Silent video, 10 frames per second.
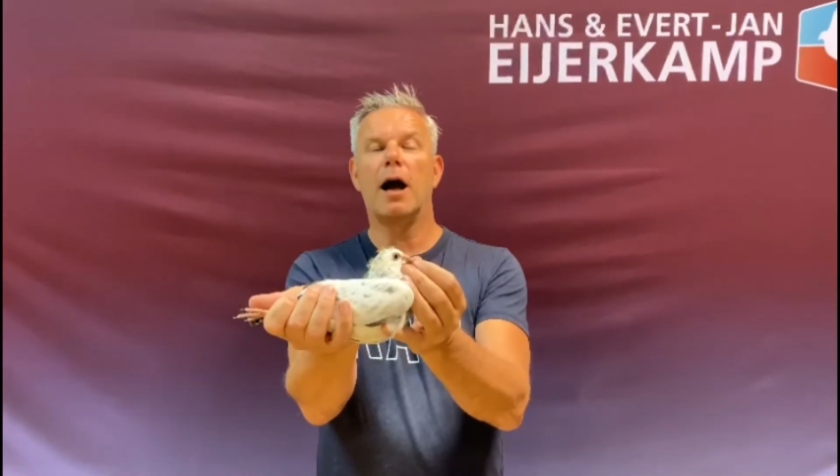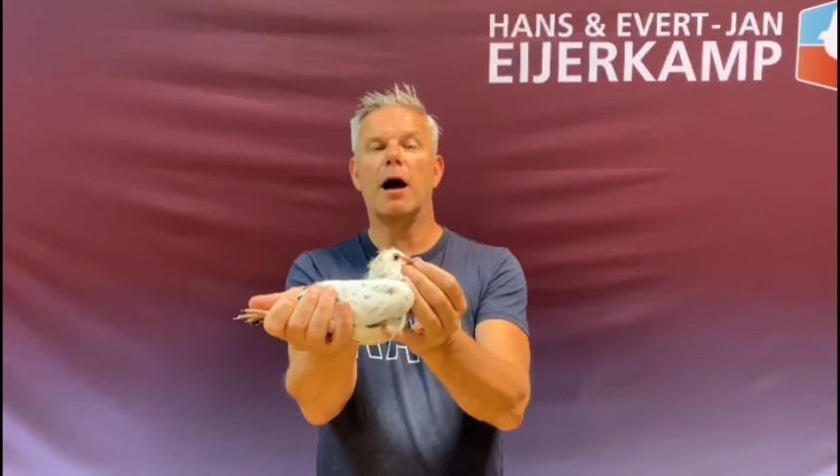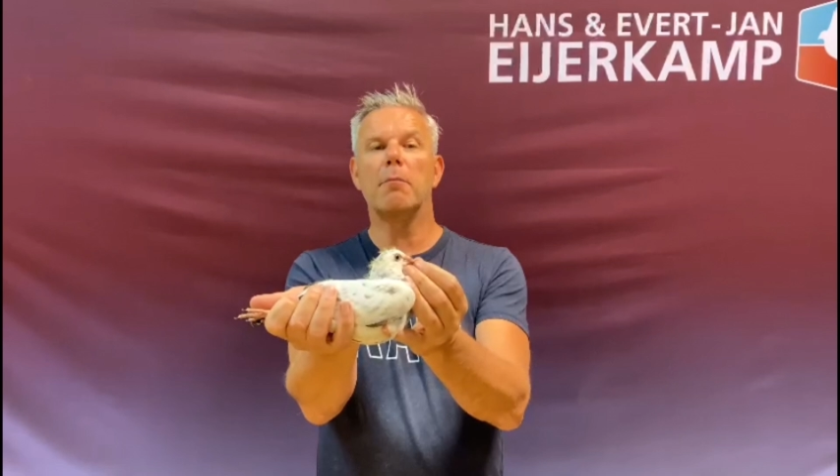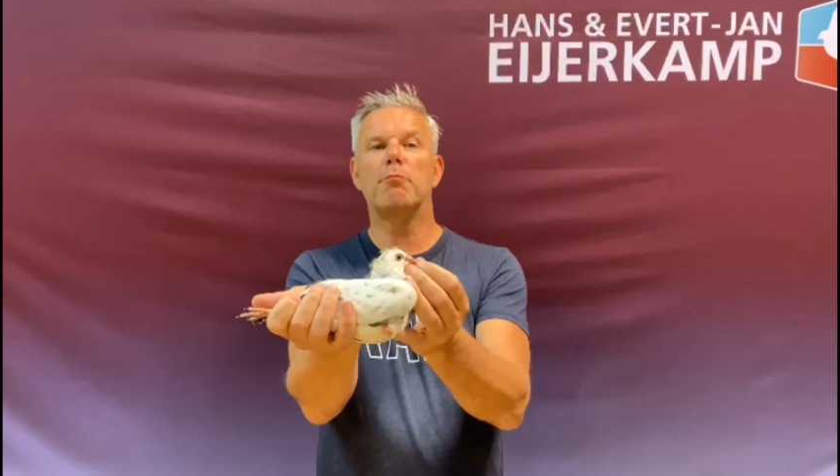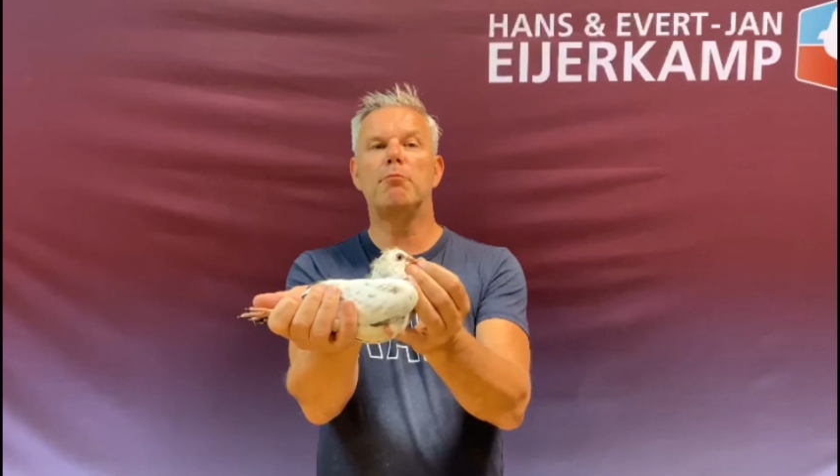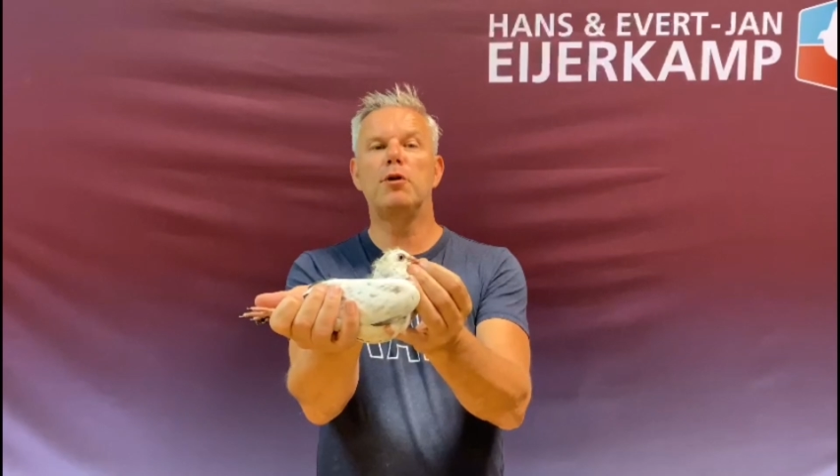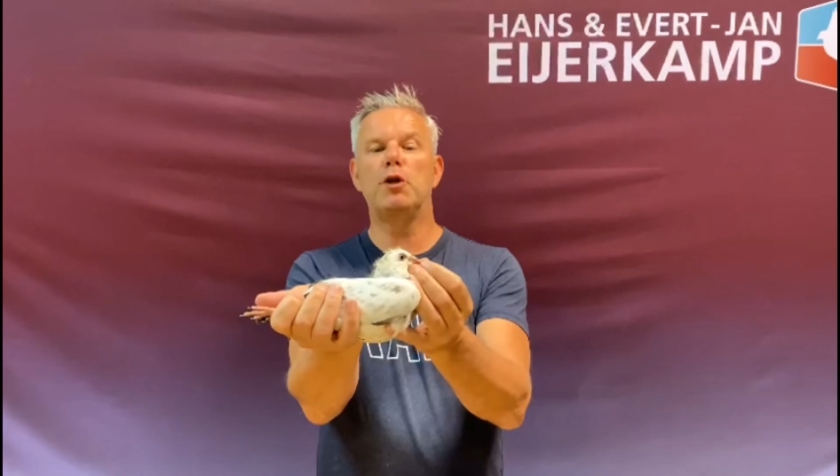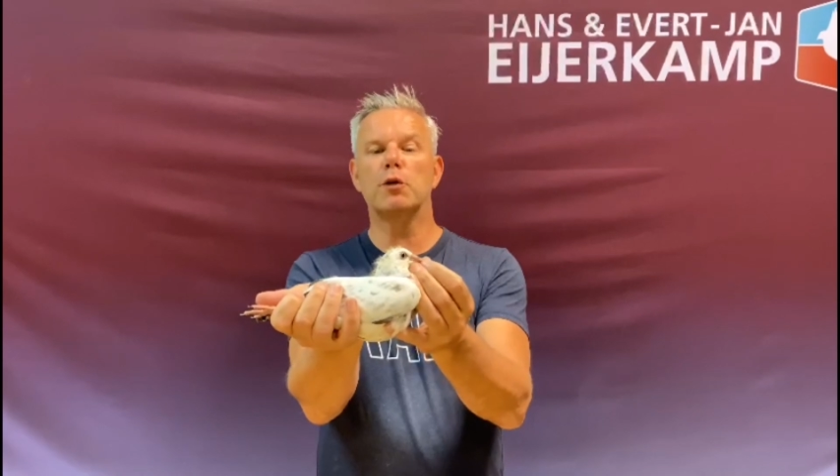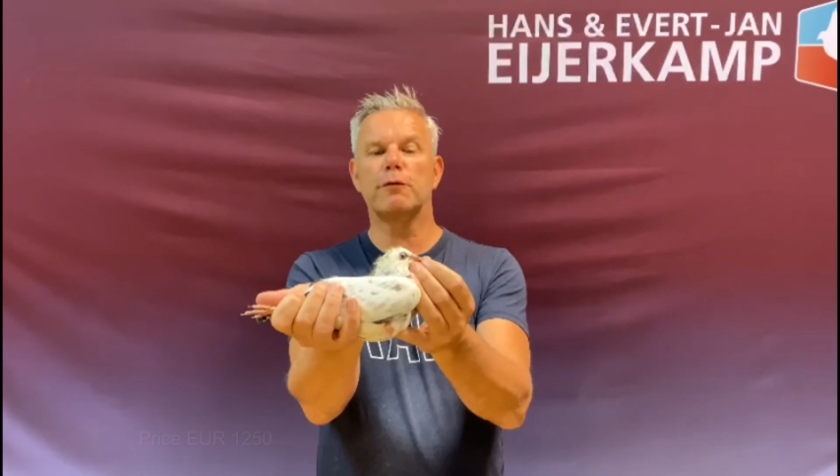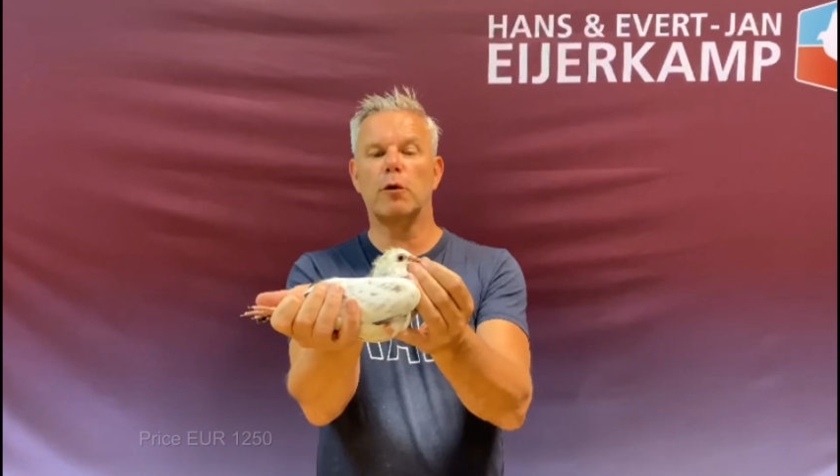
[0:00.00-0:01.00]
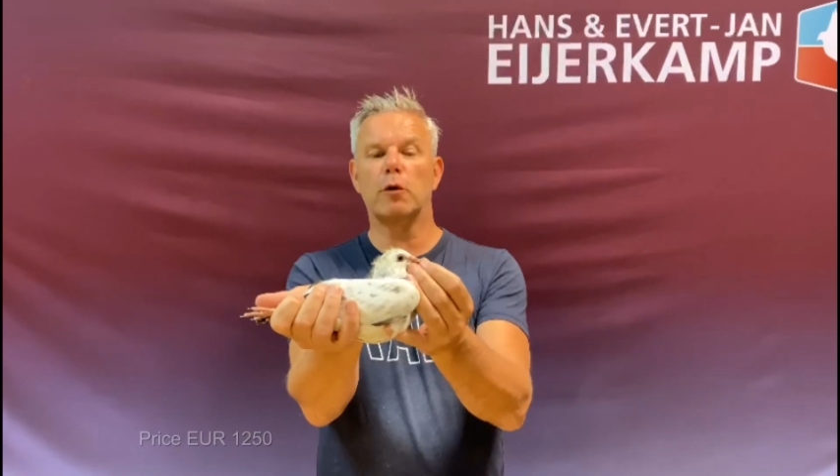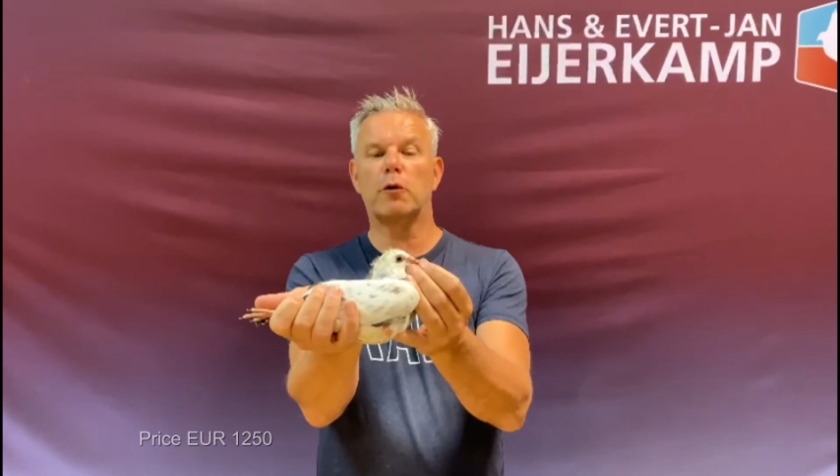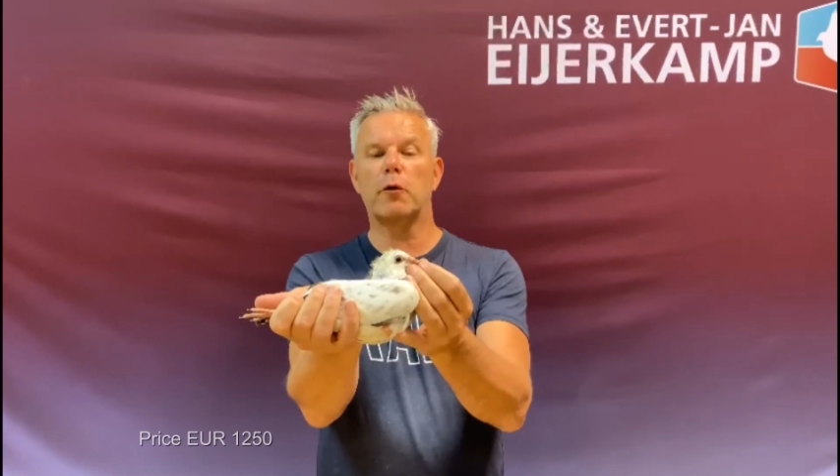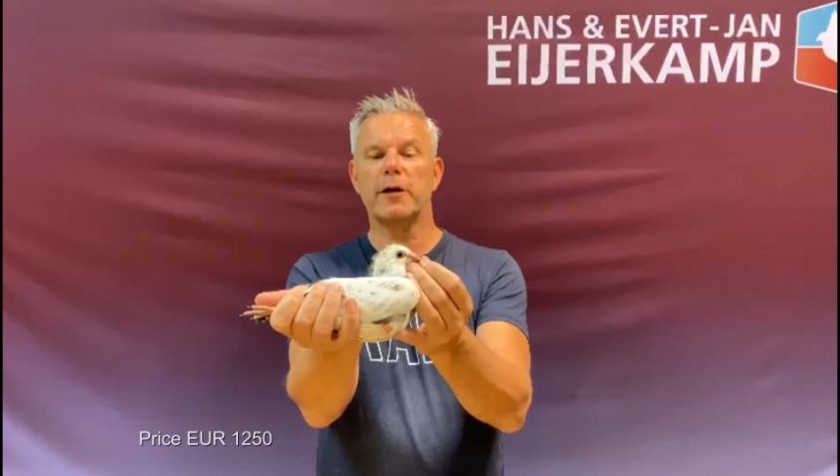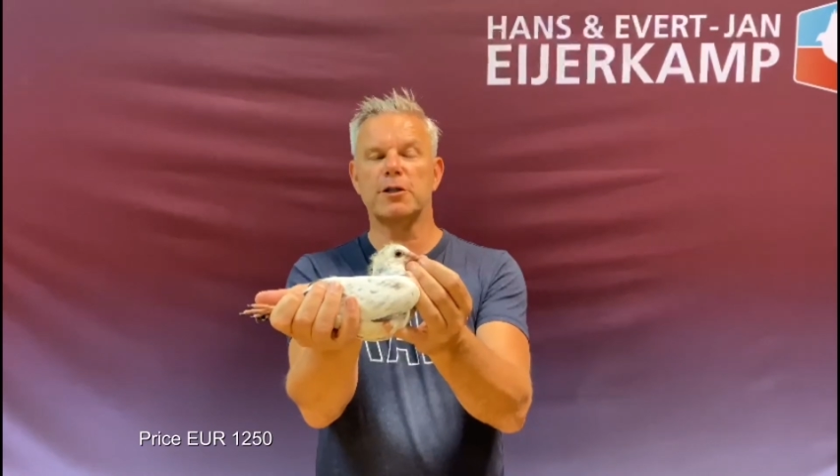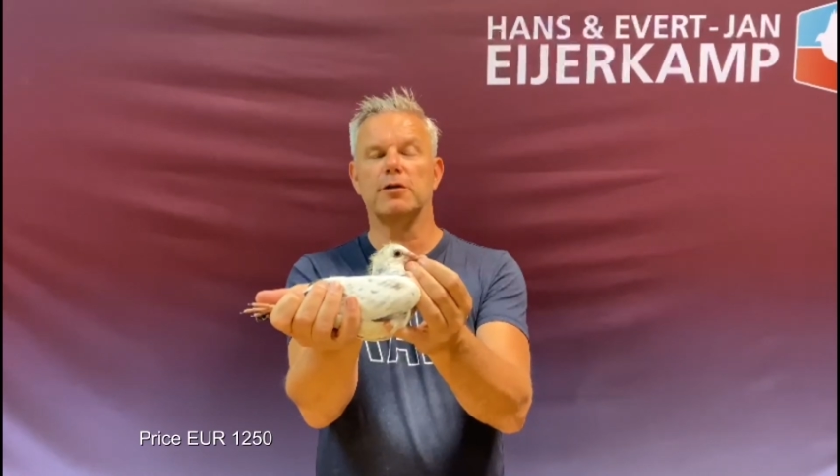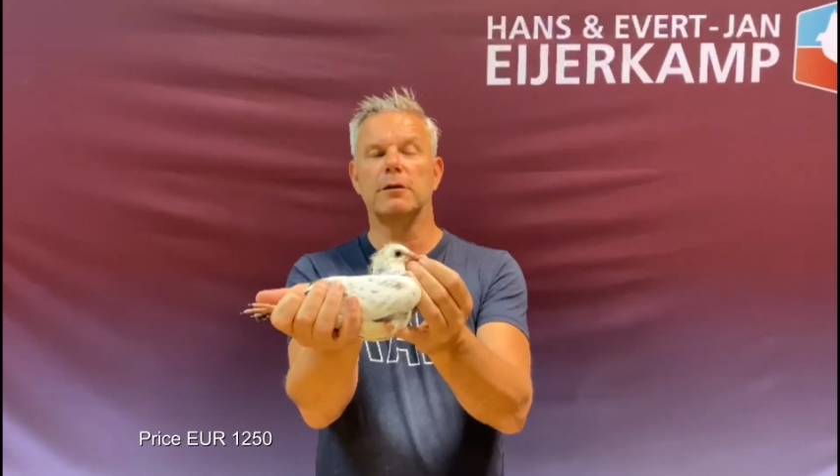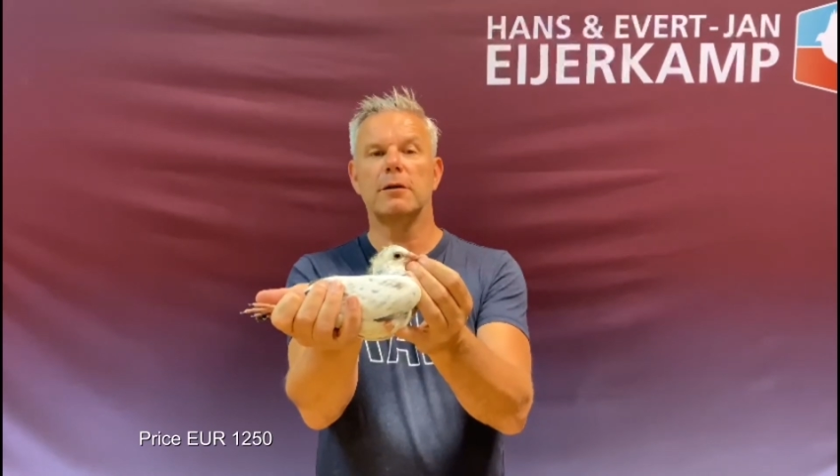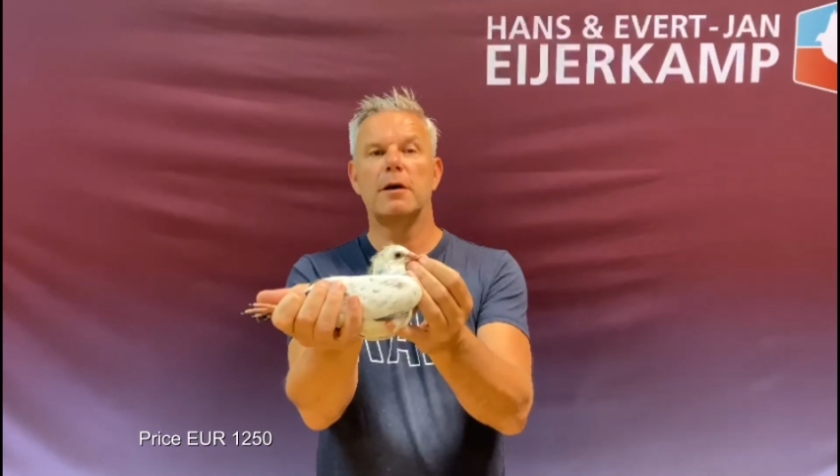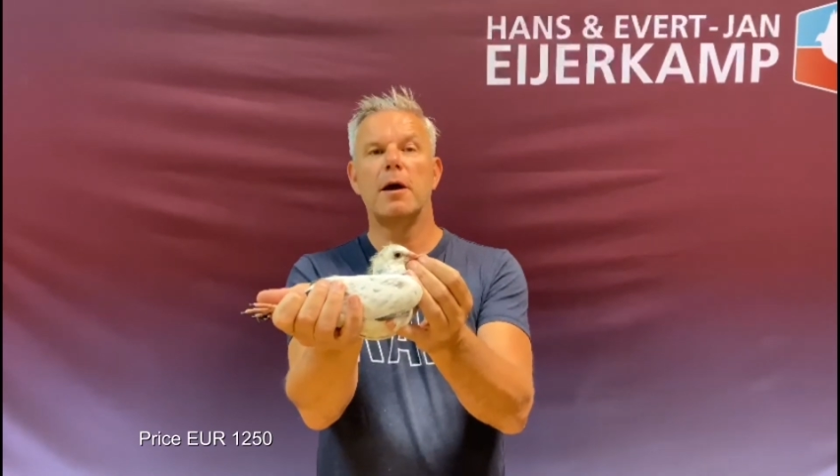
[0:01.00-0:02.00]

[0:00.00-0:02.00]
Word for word: a beautiful grizzle